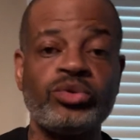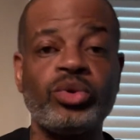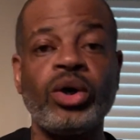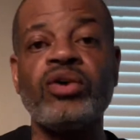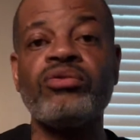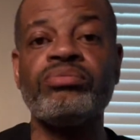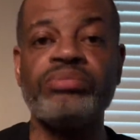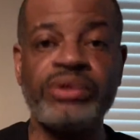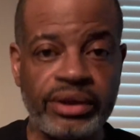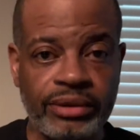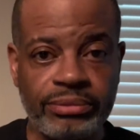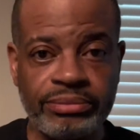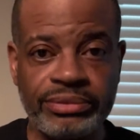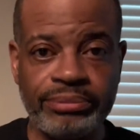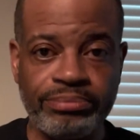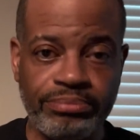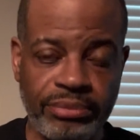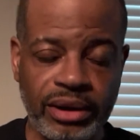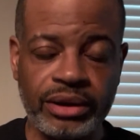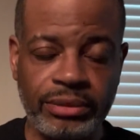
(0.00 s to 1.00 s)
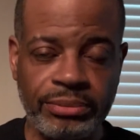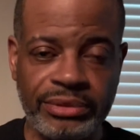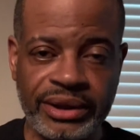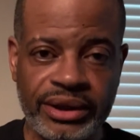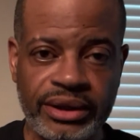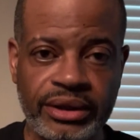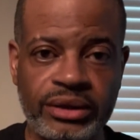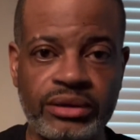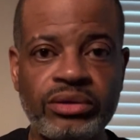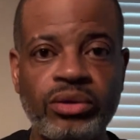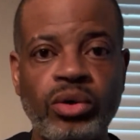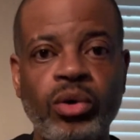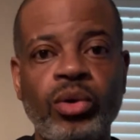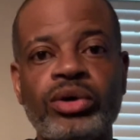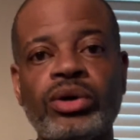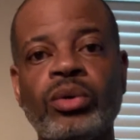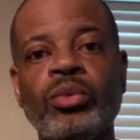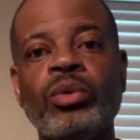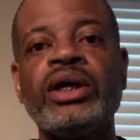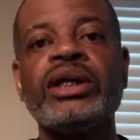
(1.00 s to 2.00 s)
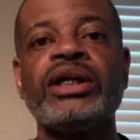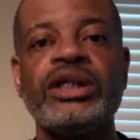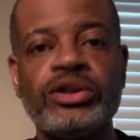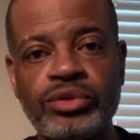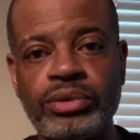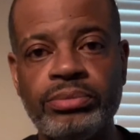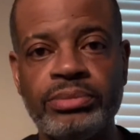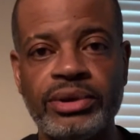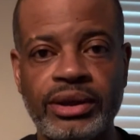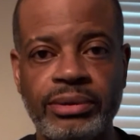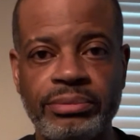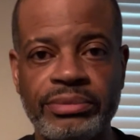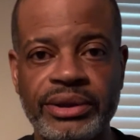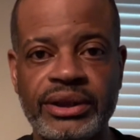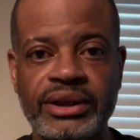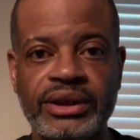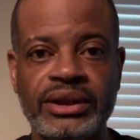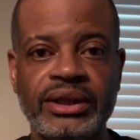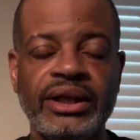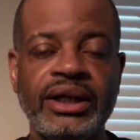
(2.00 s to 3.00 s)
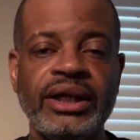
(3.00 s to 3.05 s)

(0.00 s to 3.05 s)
12mm or the 100mm.